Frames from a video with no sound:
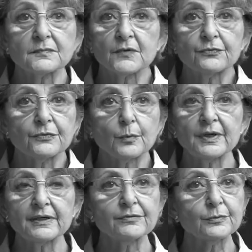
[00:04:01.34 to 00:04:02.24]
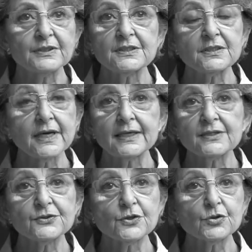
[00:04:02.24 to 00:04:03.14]
for whatever reason, I
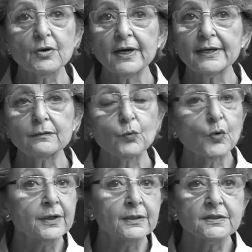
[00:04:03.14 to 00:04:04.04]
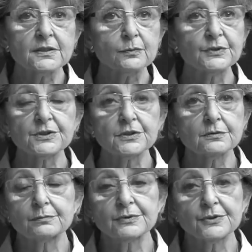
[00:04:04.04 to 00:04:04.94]
guess to try and warn us, which
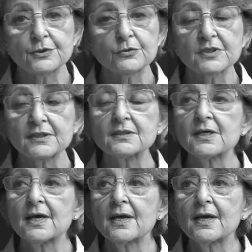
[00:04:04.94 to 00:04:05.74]
was useless.